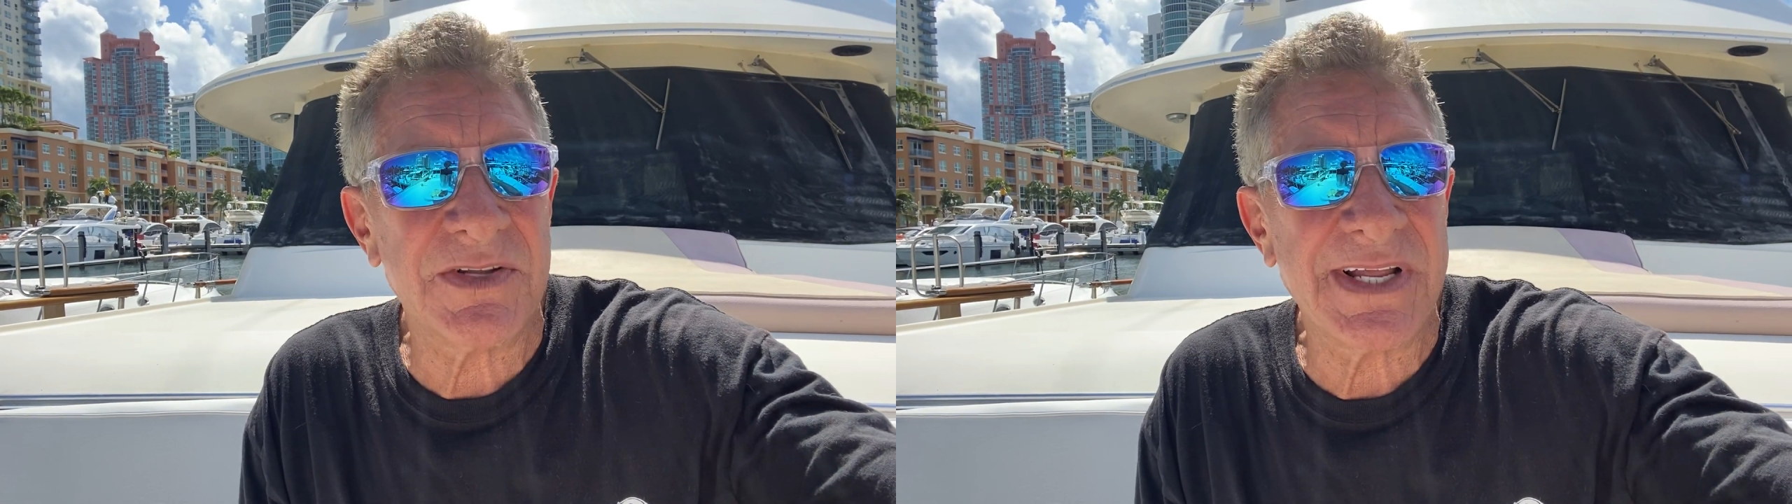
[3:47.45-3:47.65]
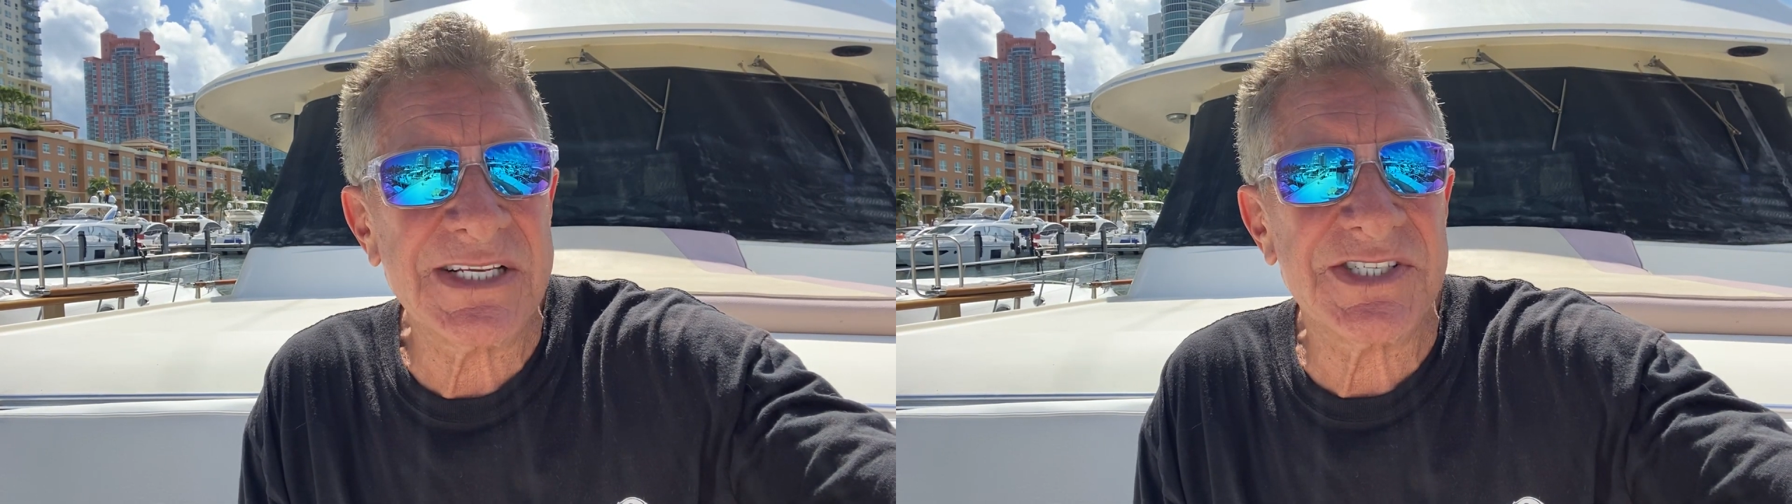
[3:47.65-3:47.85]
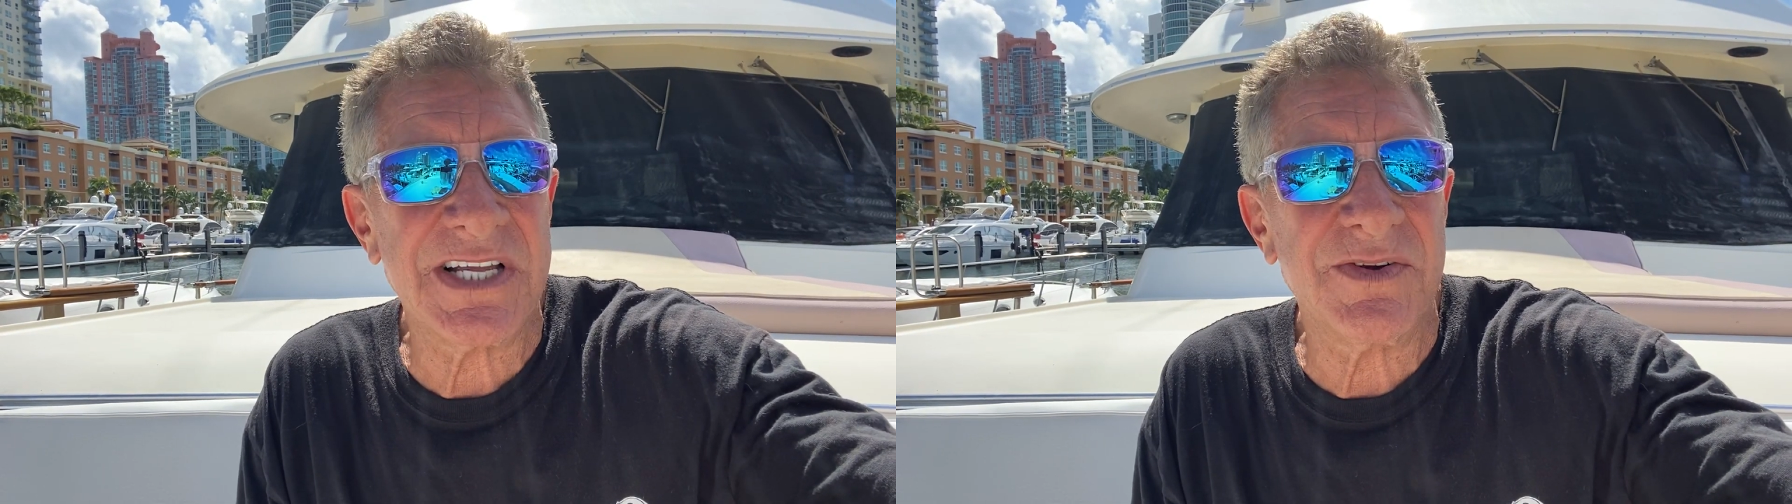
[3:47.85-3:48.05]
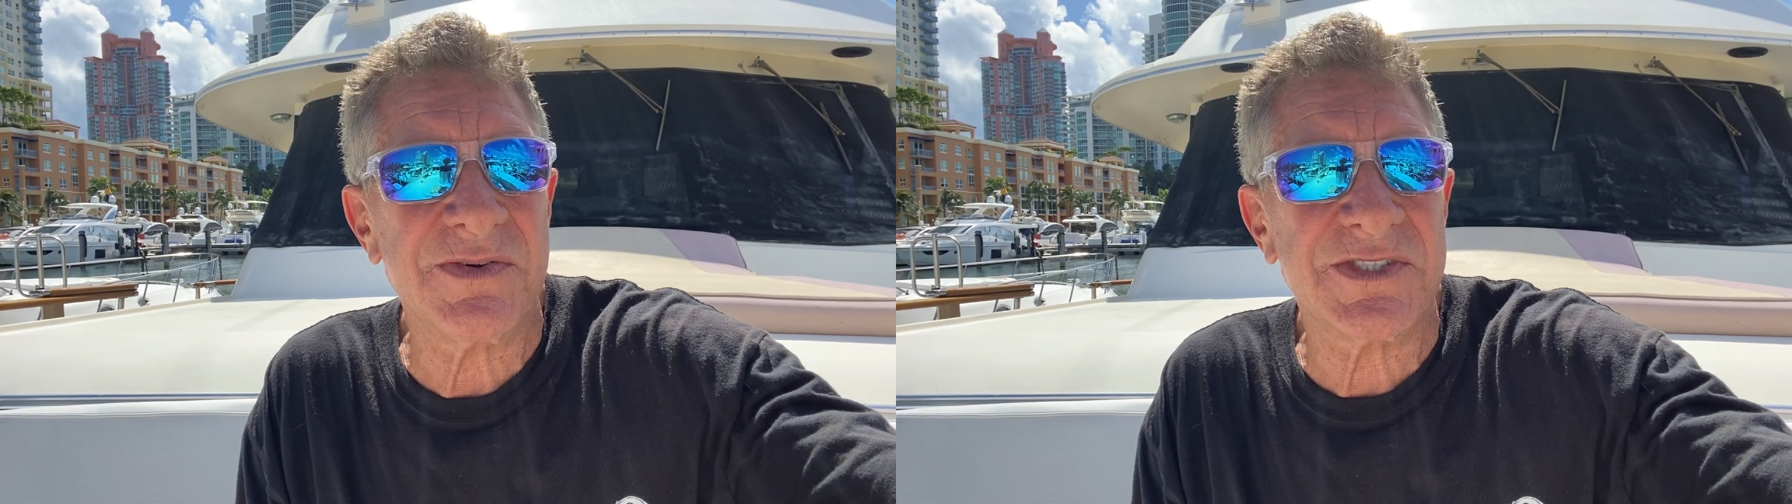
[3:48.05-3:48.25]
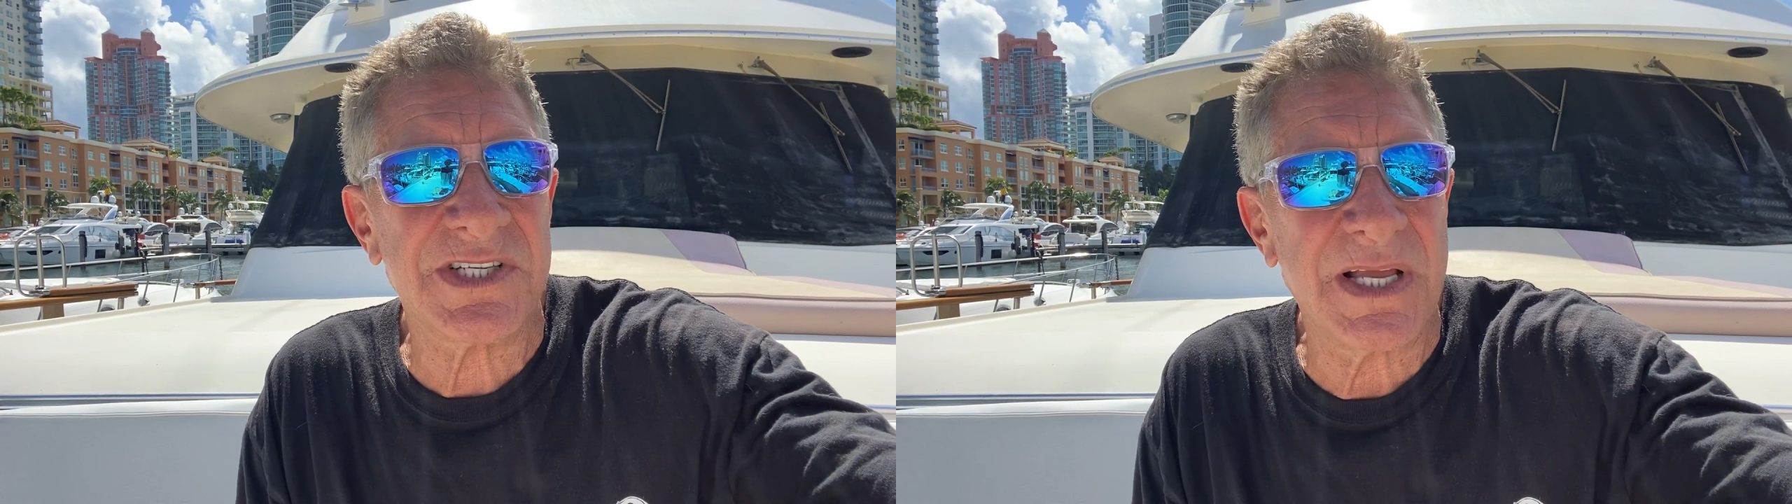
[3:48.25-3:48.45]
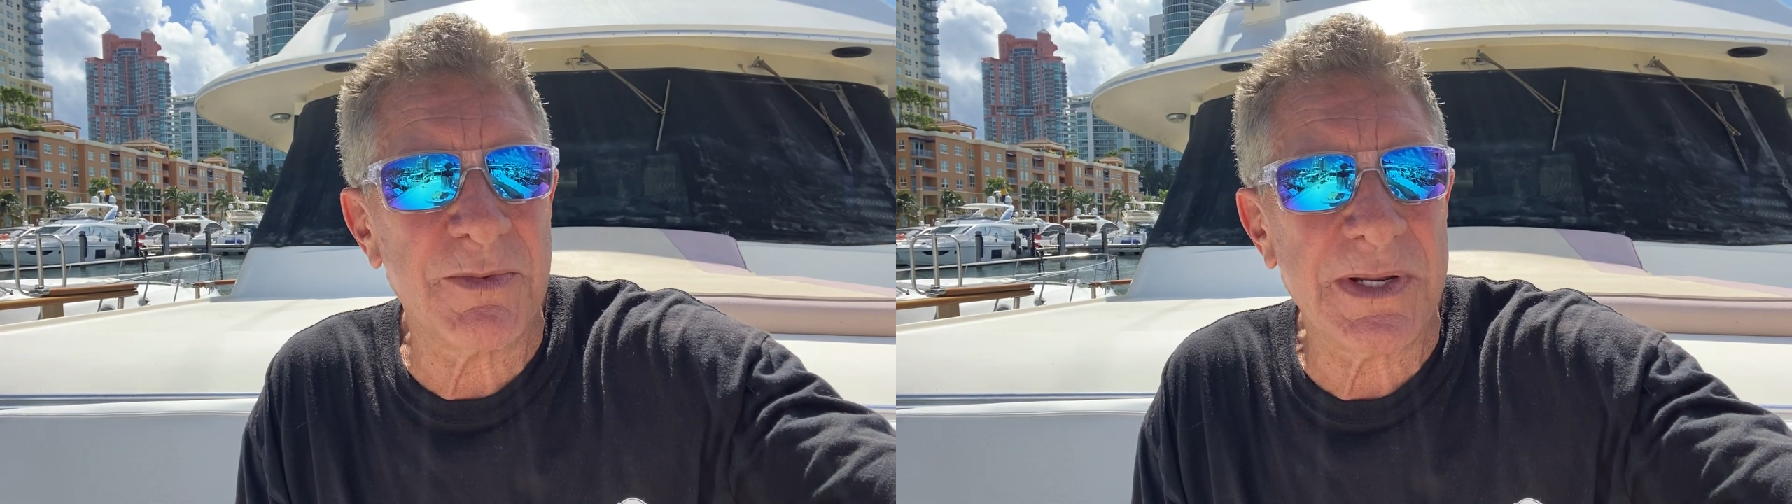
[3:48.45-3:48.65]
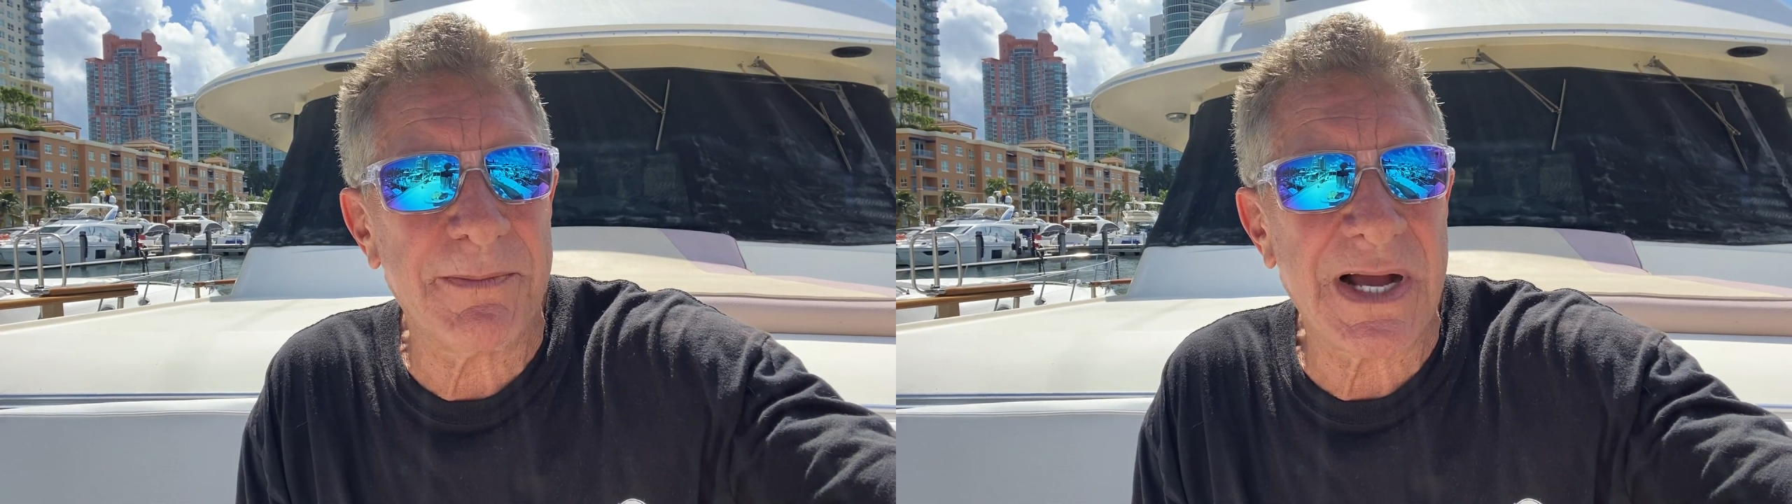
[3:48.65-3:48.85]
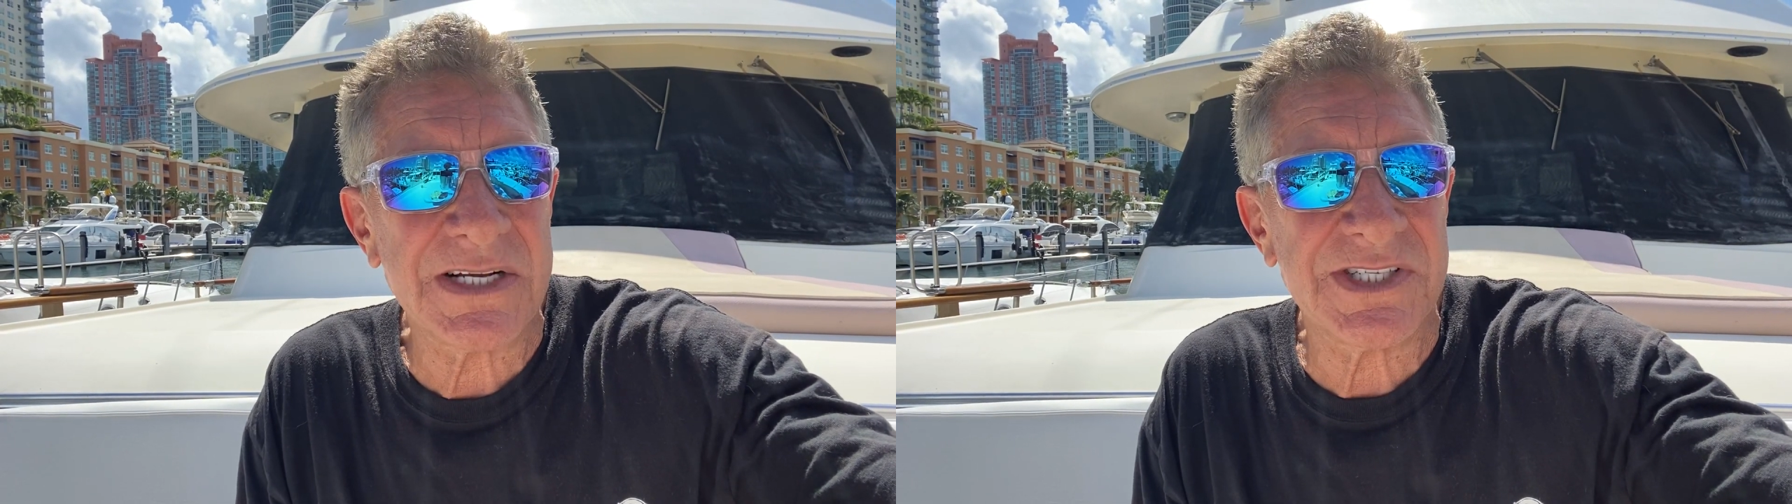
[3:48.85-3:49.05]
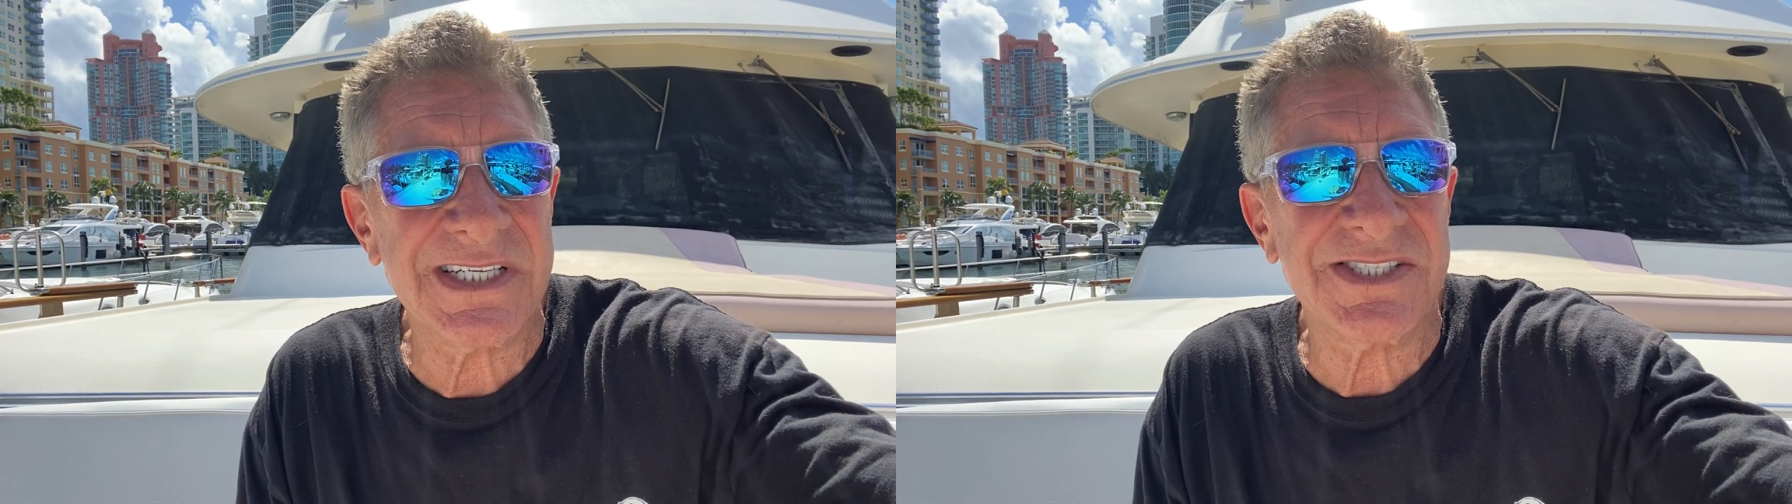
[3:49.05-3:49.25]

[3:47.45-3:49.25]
Knight Center of Celebrity Boxing.